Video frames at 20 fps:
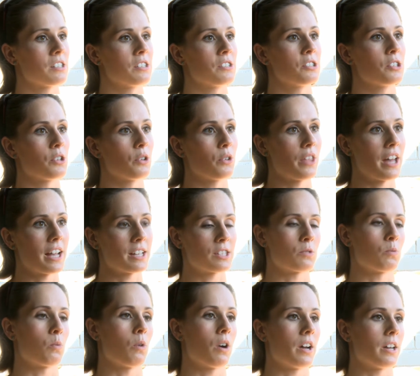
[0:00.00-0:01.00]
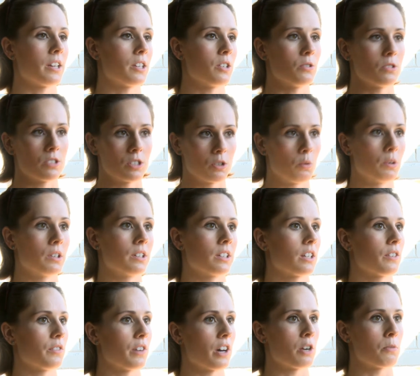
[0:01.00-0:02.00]
So that's why you still want to
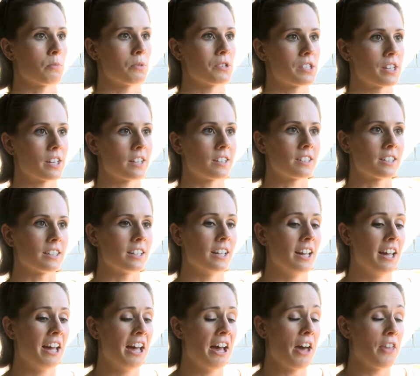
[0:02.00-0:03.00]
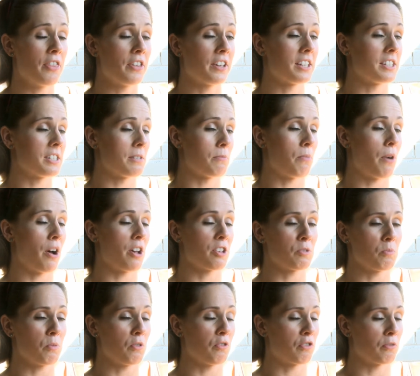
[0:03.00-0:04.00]
give 100%. And I think it's
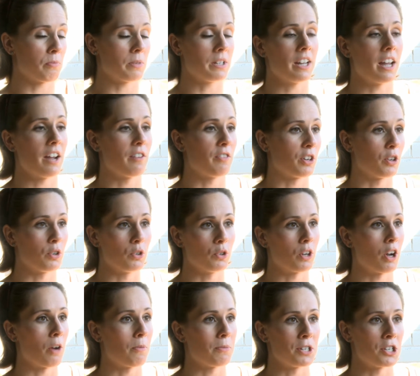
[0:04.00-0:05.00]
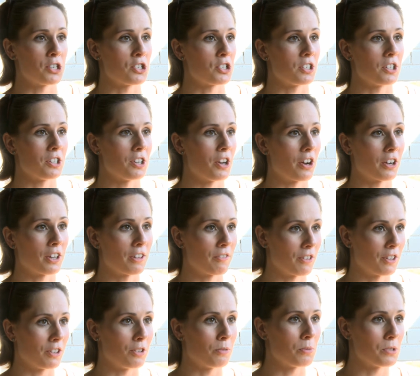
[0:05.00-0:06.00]
impossible for me to ever go to a competition and not give
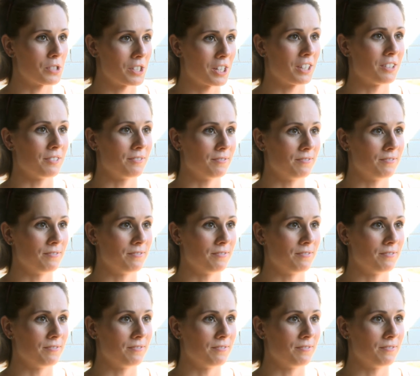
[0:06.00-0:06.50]
100%.